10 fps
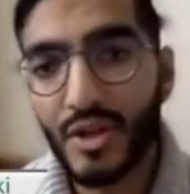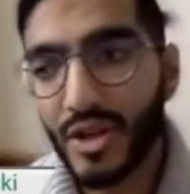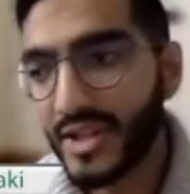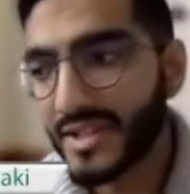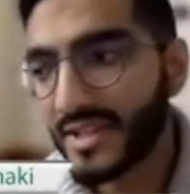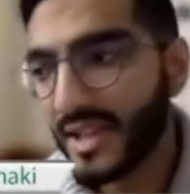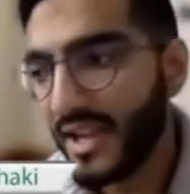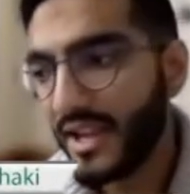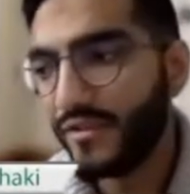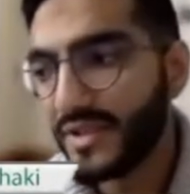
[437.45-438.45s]
because
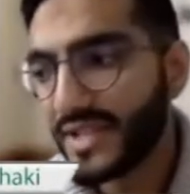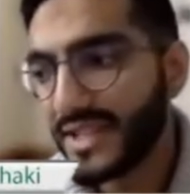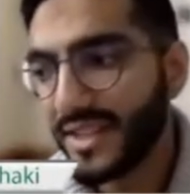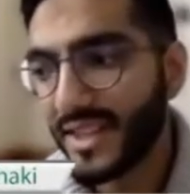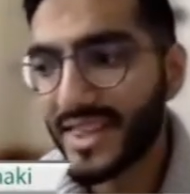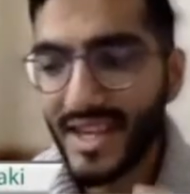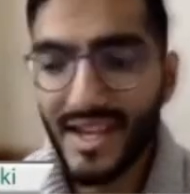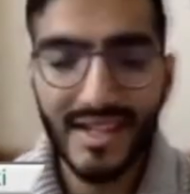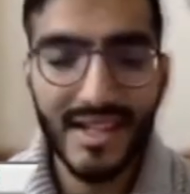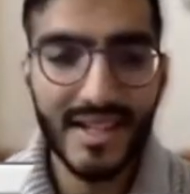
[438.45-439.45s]
if you see the
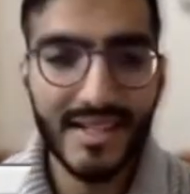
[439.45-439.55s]
third